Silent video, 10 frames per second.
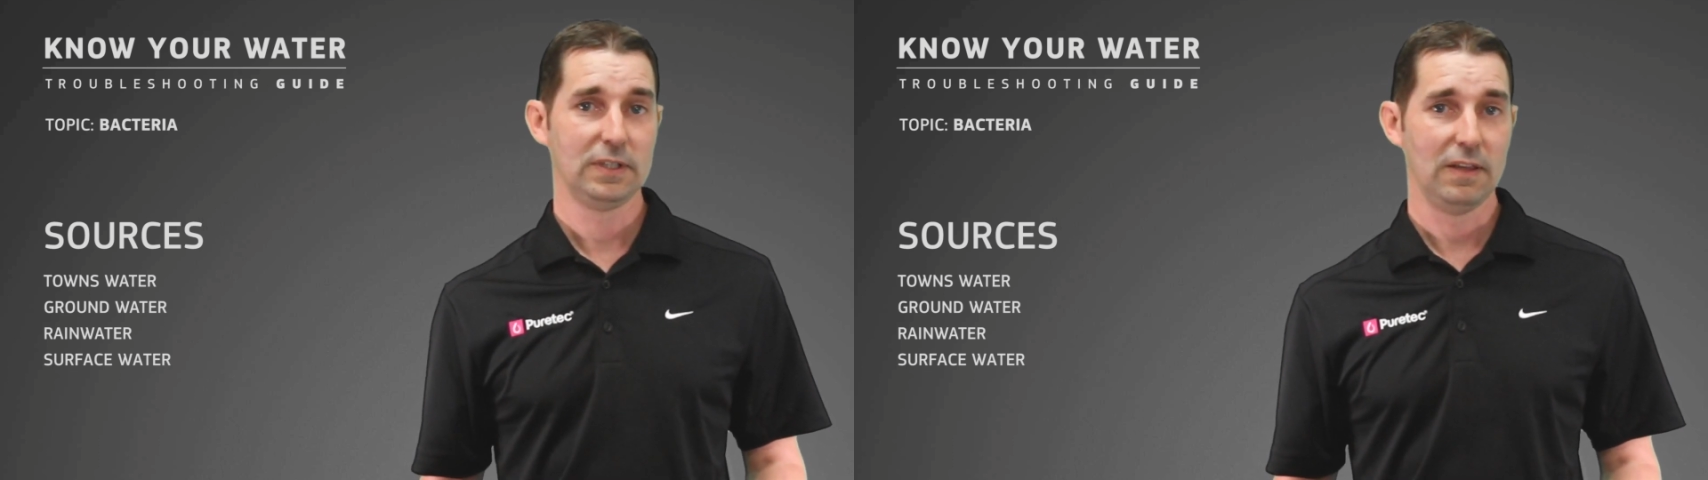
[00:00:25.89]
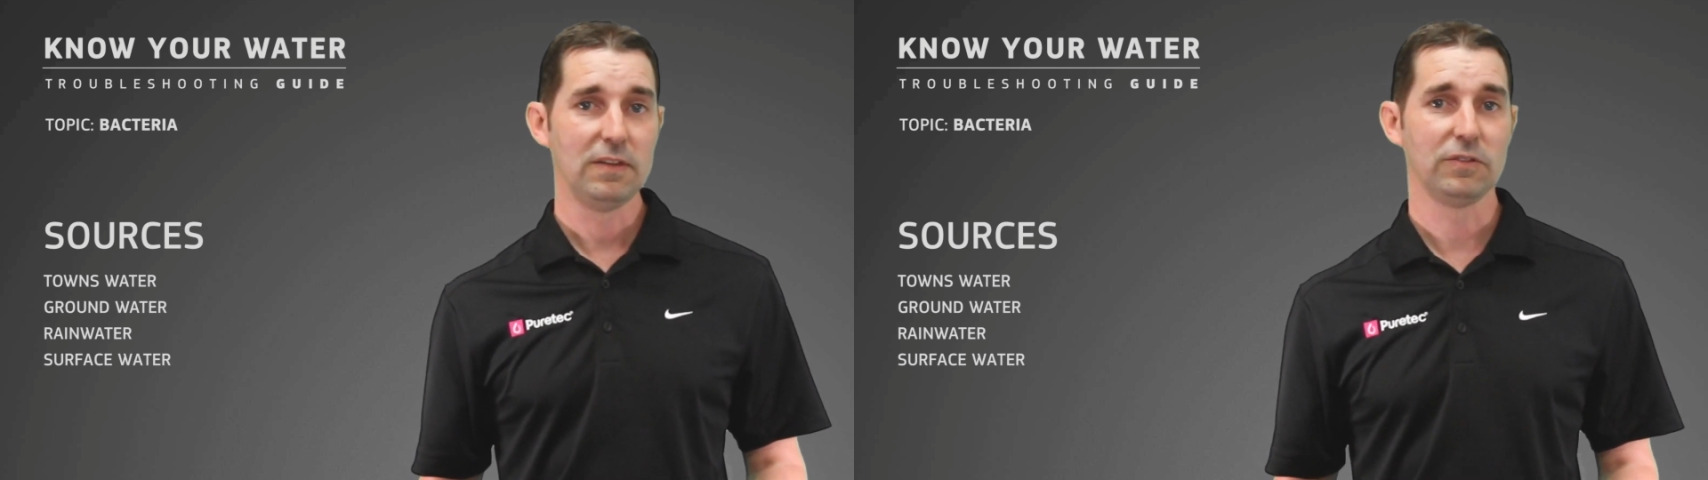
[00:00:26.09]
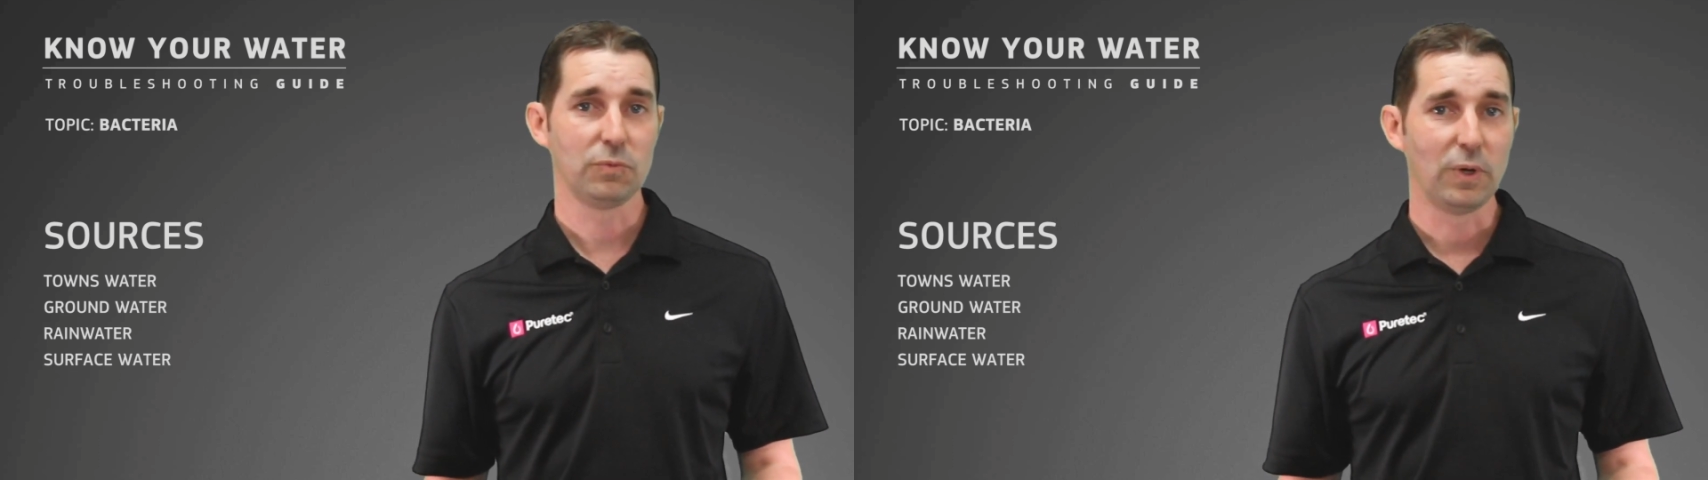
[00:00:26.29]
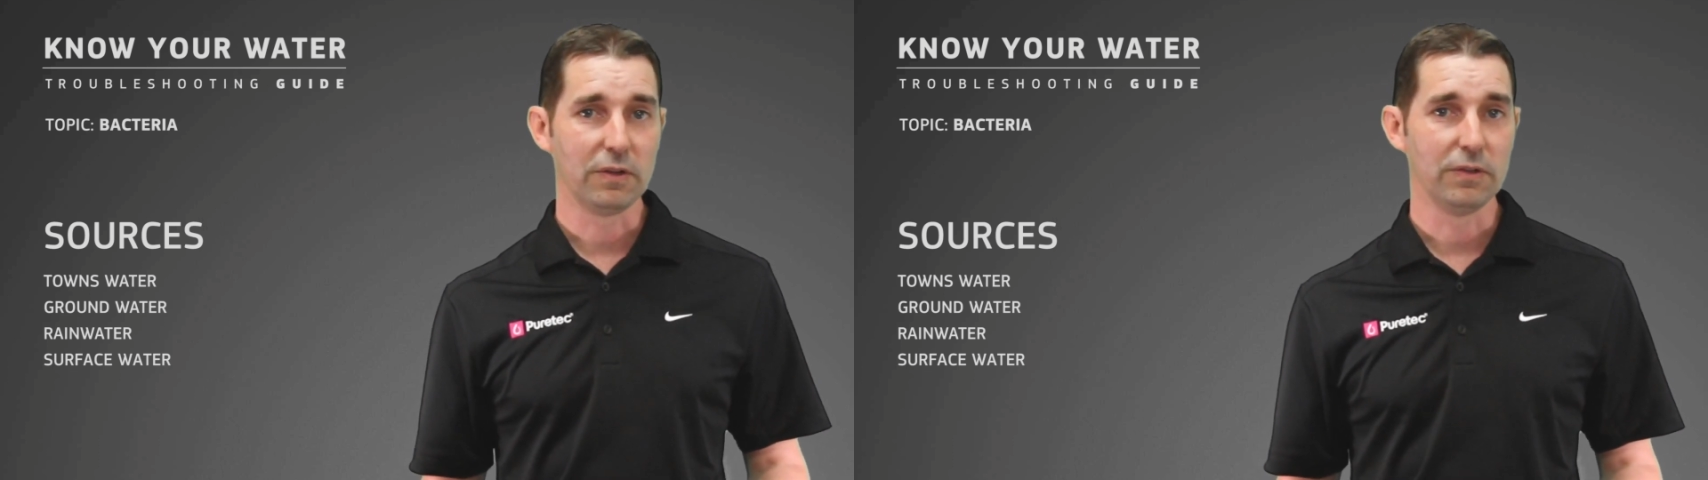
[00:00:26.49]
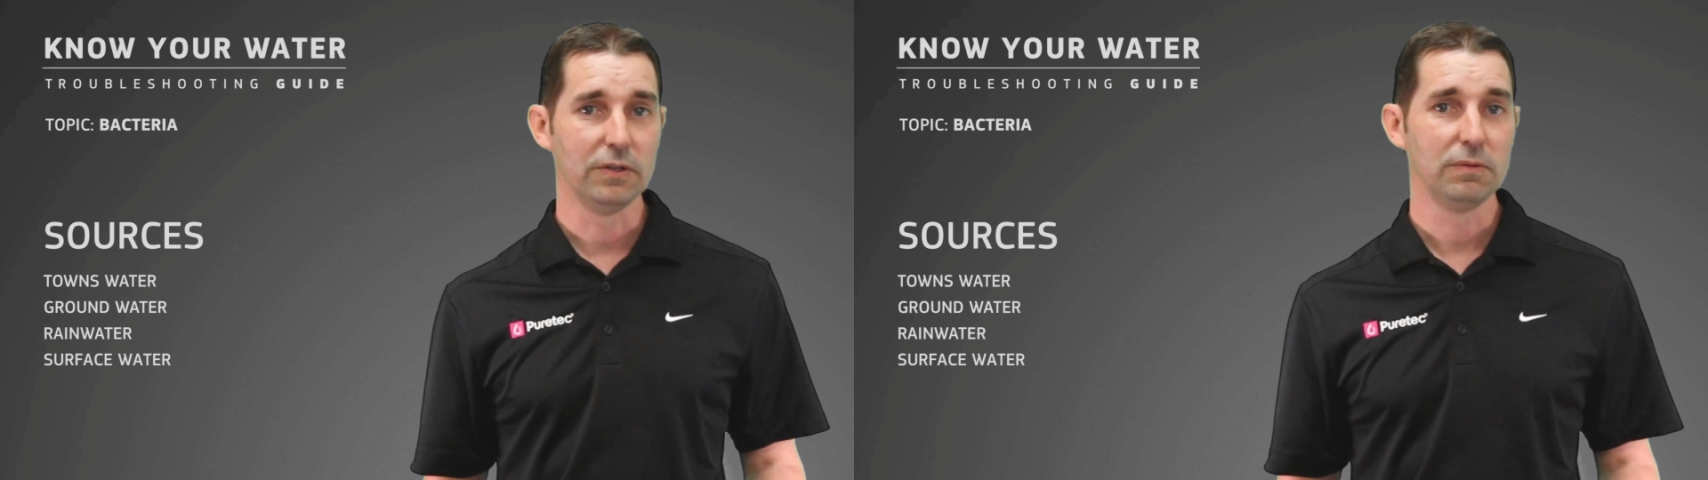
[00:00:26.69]
and this is one
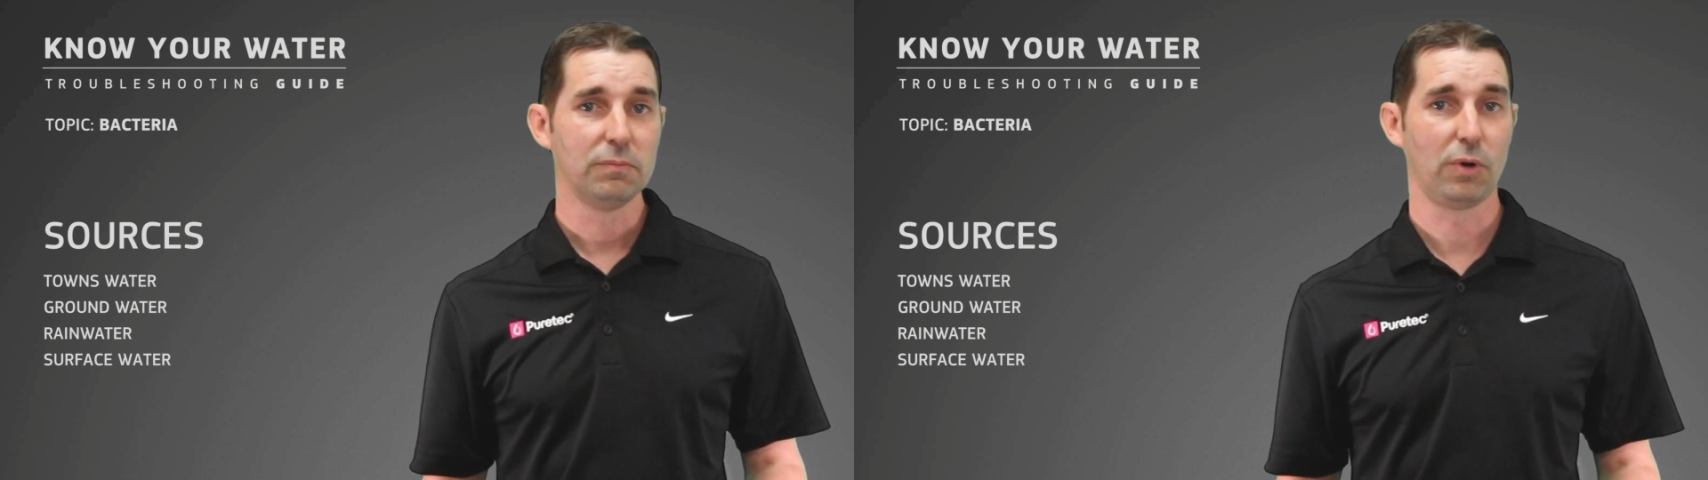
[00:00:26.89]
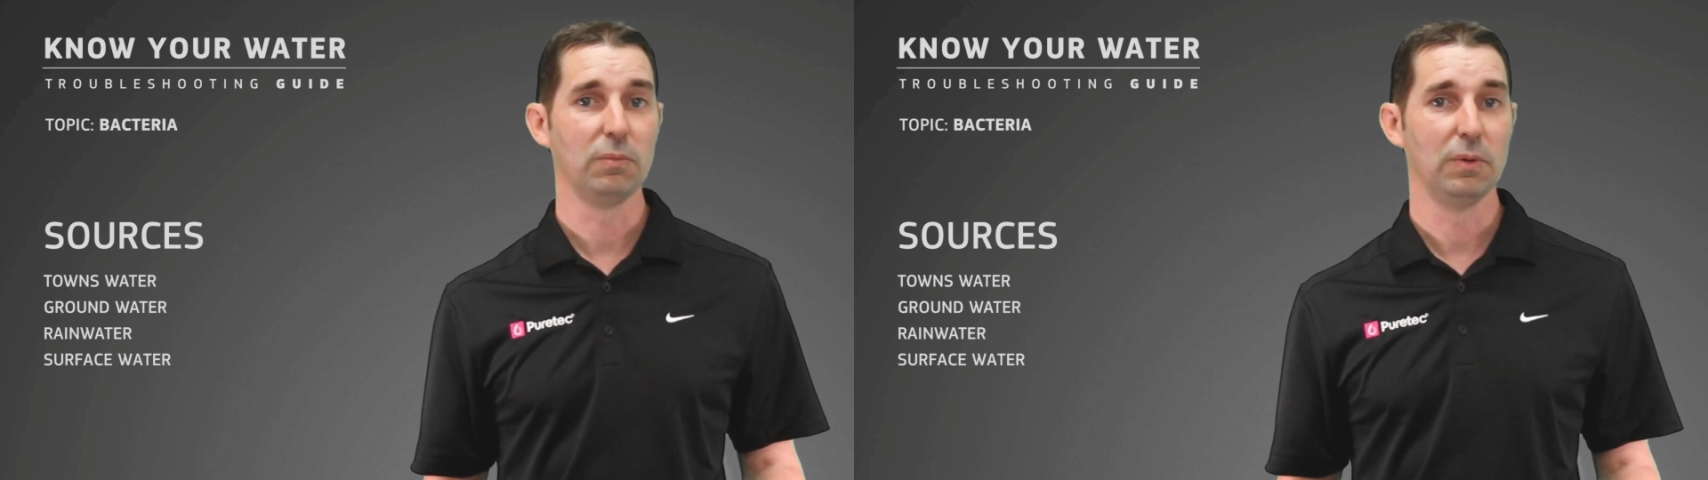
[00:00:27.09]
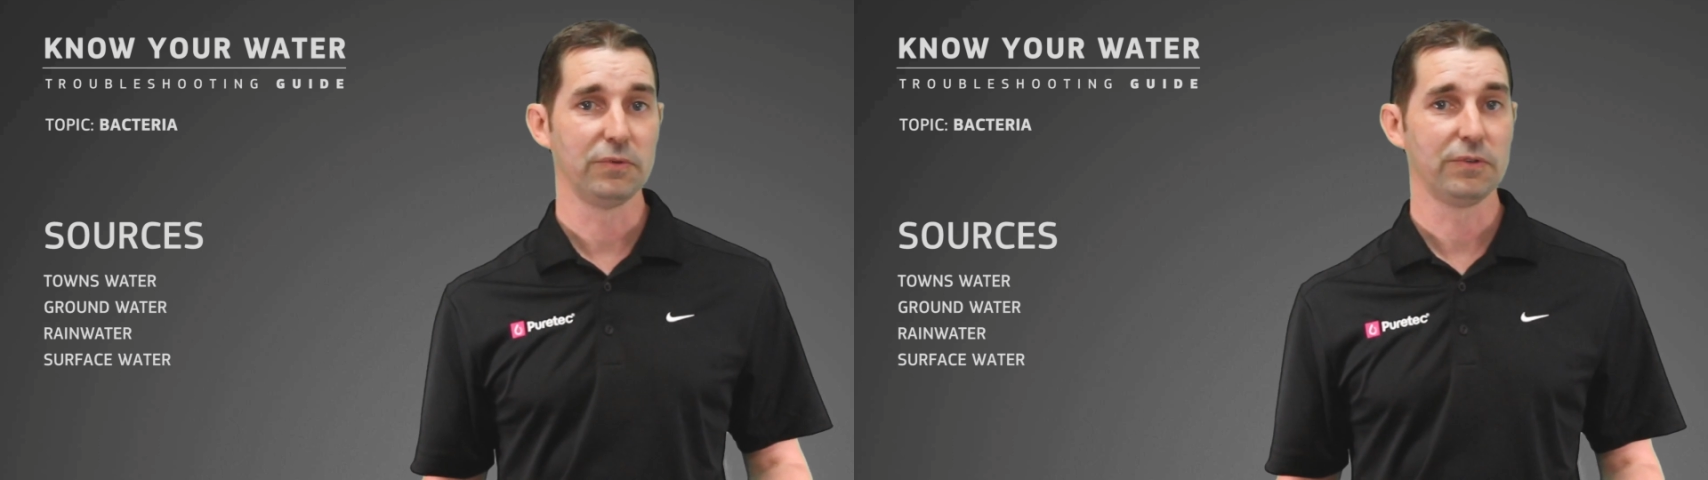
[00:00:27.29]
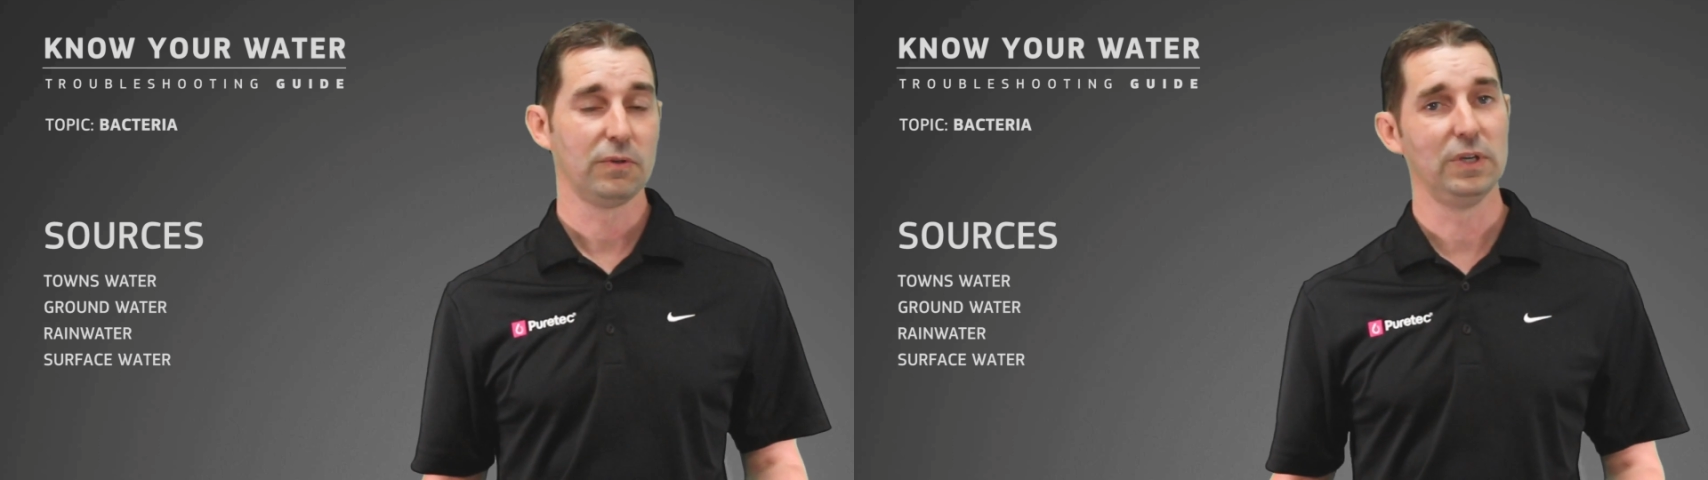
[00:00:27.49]
of the problems